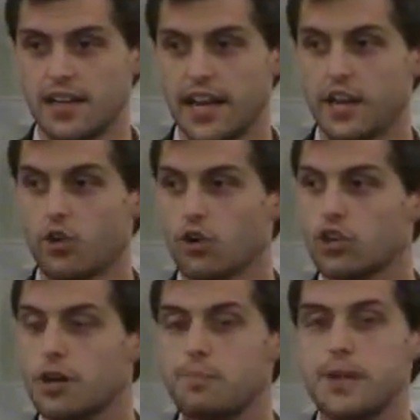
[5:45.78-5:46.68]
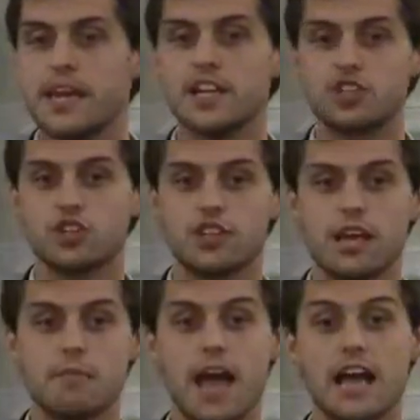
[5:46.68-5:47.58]
in order to picture
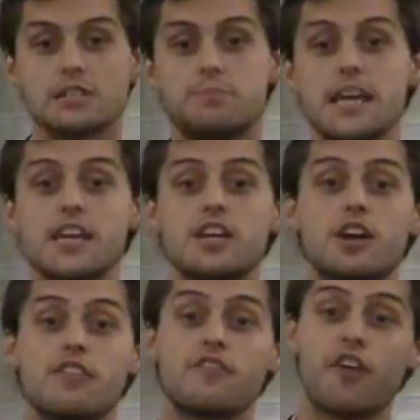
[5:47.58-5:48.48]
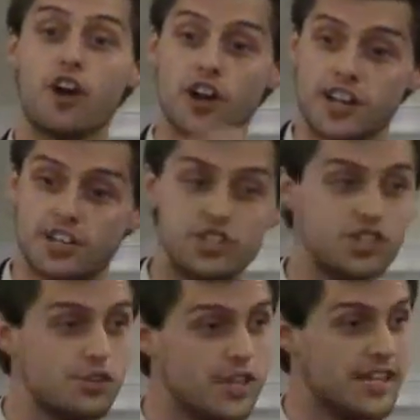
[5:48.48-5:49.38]
them as being converted to
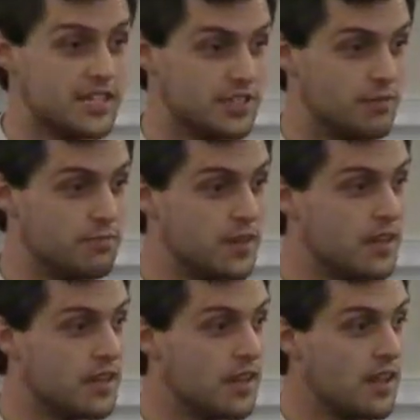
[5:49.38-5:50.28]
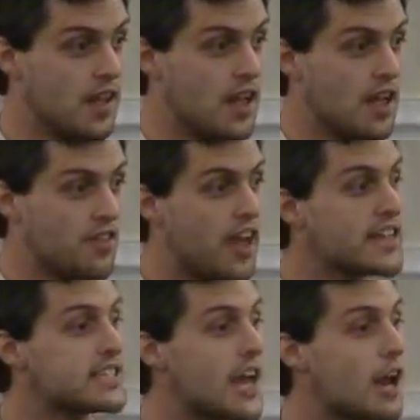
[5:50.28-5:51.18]
Judaism, they
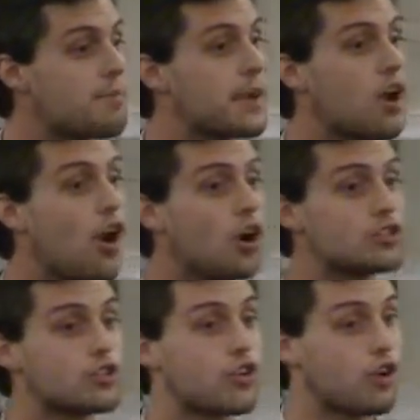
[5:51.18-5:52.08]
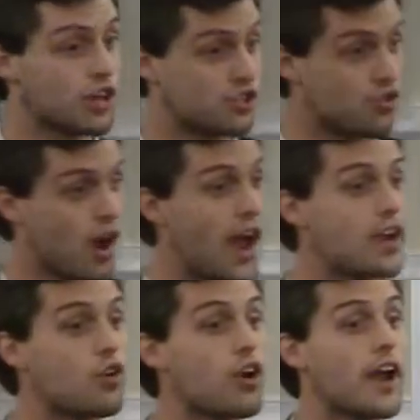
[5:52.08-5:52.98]
set up an altar or a shrine
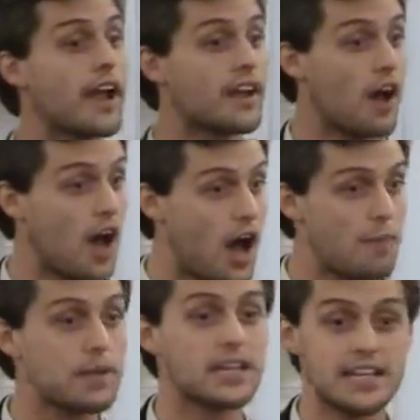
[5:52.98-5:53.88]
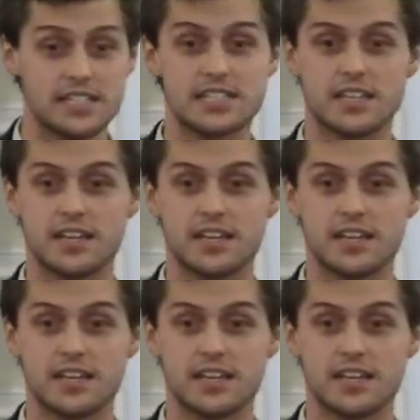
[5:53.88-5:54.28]
or an obelisk